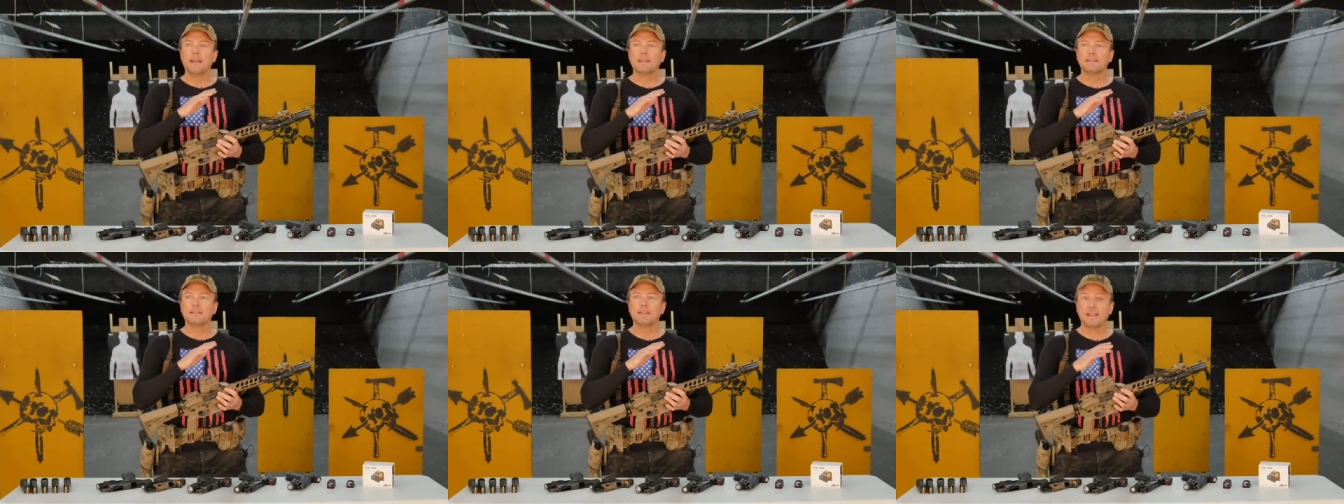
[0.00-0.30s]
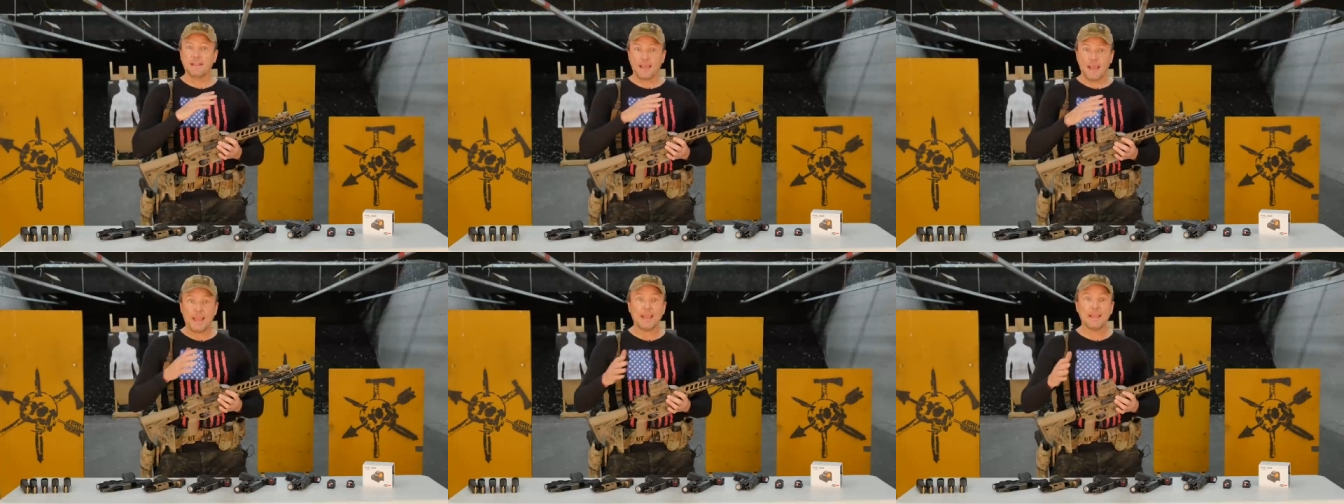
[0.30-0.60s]

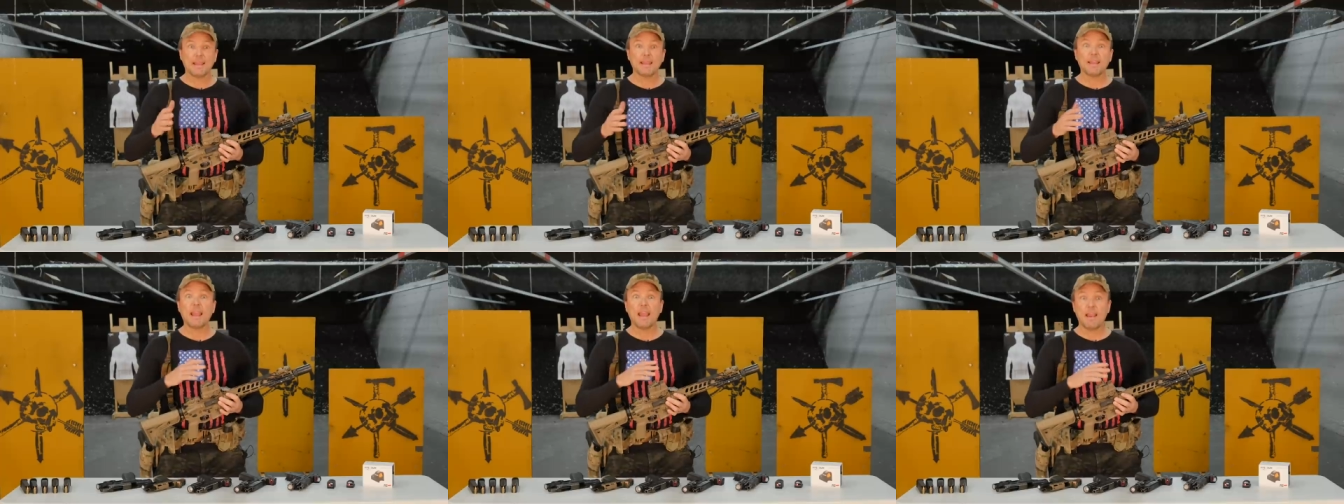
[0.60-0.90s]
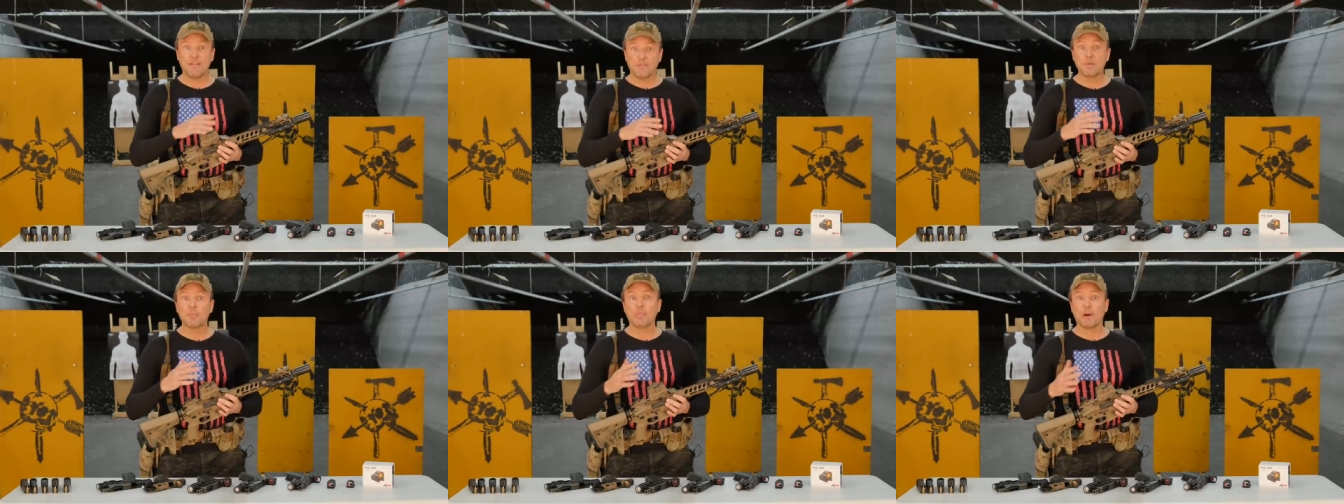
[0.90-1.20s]
today
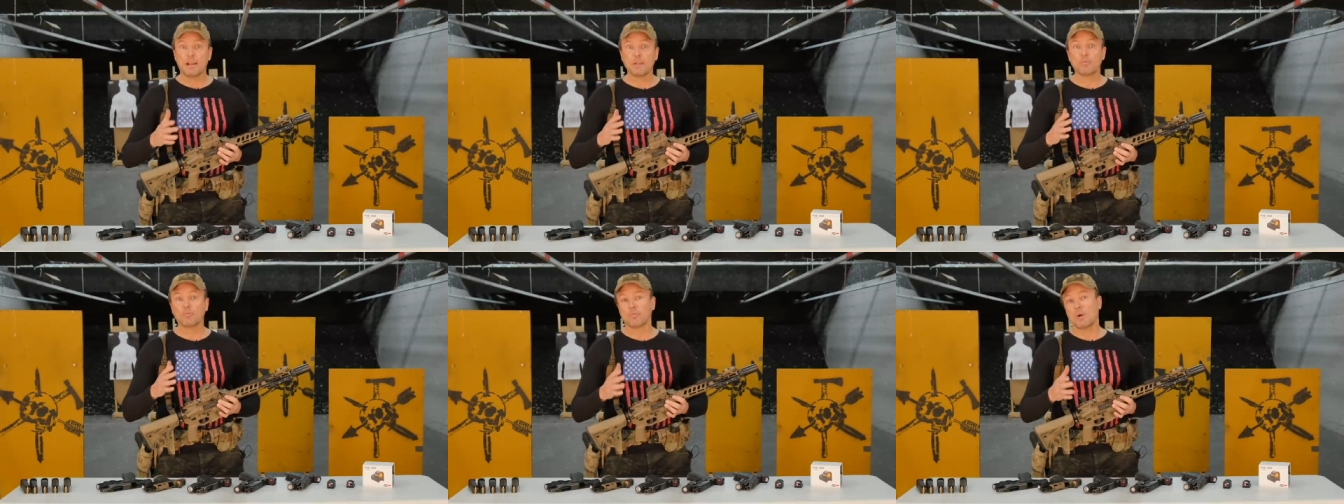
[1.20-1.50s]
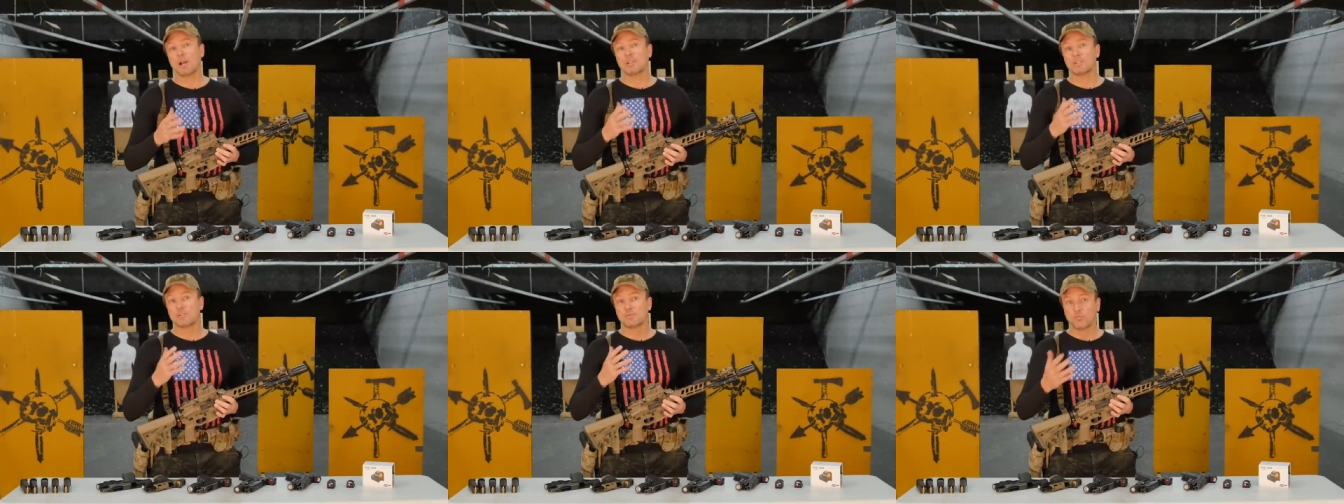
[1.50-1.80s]
everybody
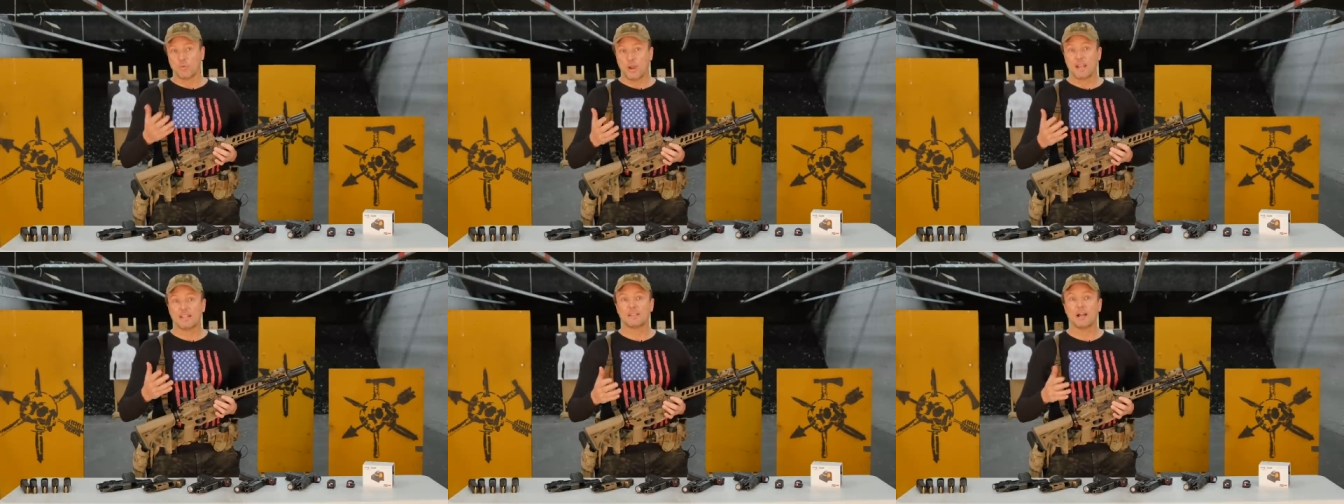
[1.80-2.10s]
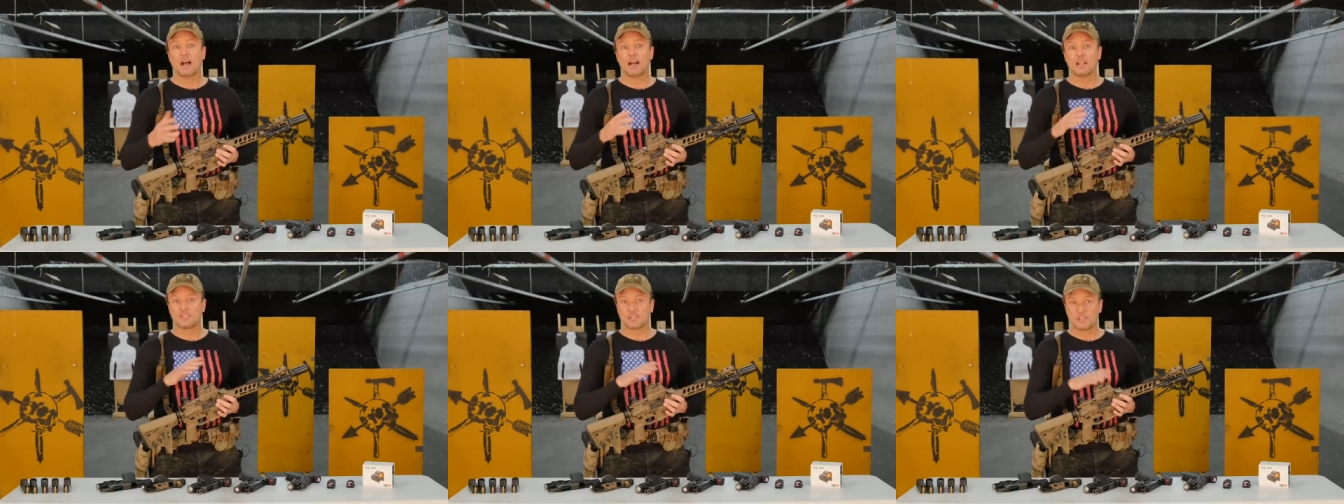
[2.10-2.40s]
runs red
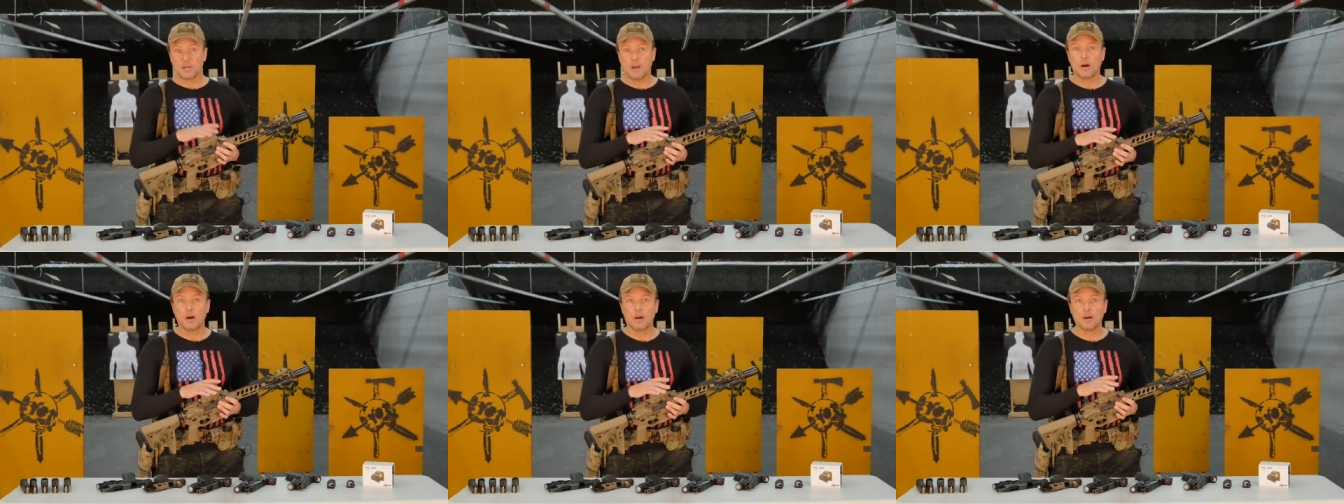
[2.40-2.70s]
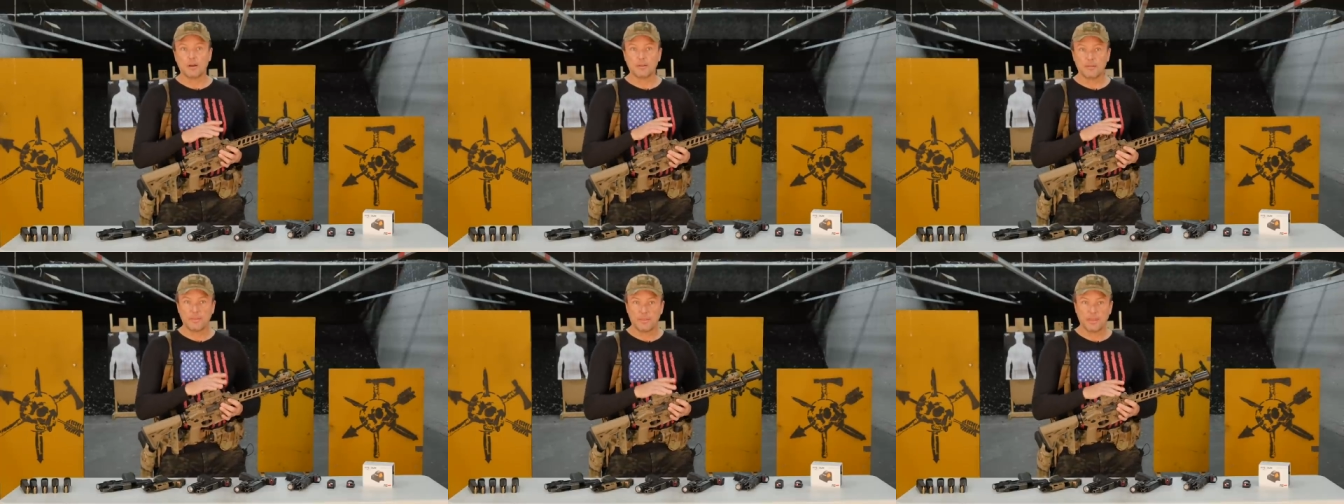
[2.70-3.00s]
dots
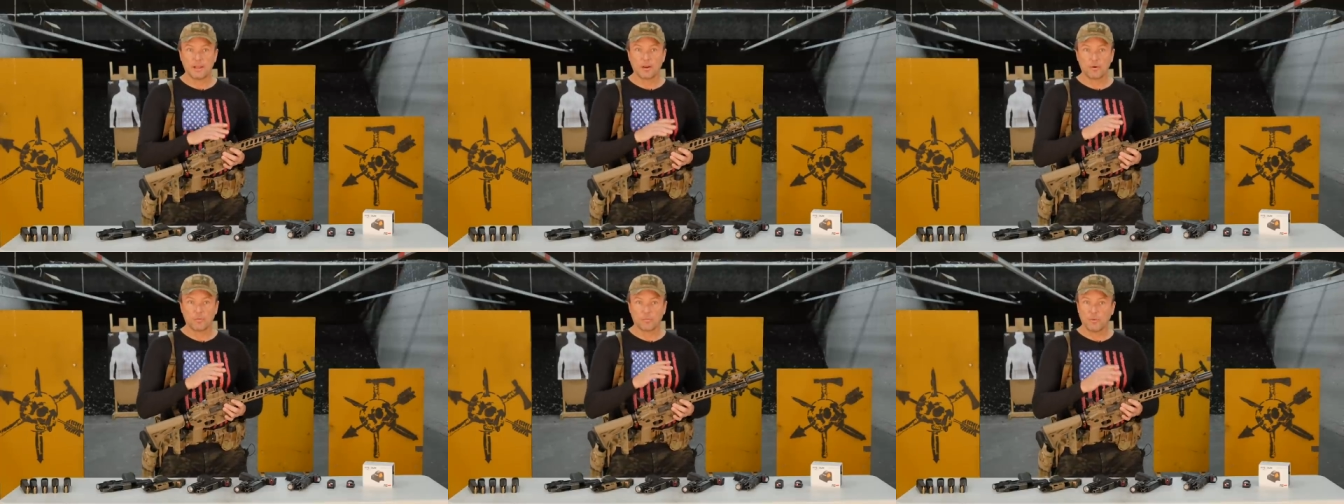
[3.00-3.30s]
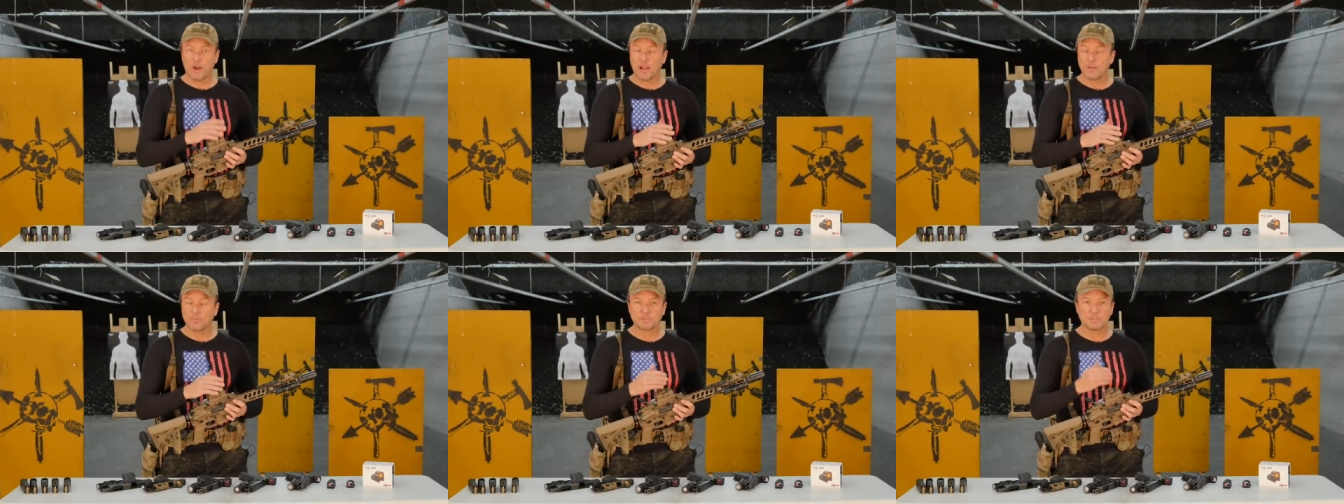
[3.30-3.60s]
on their
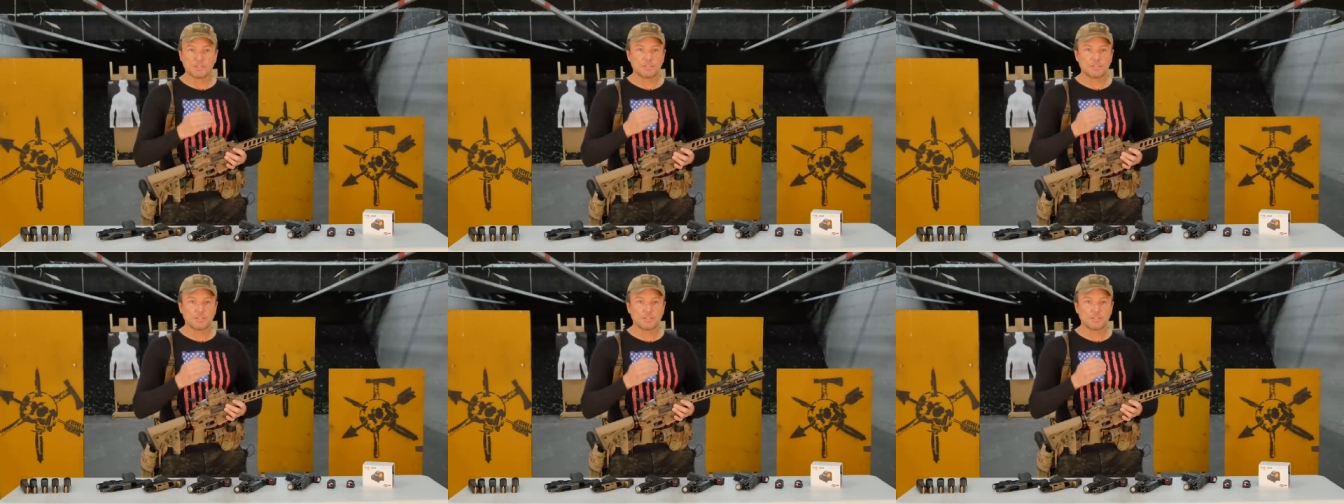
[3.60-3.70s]
rifles.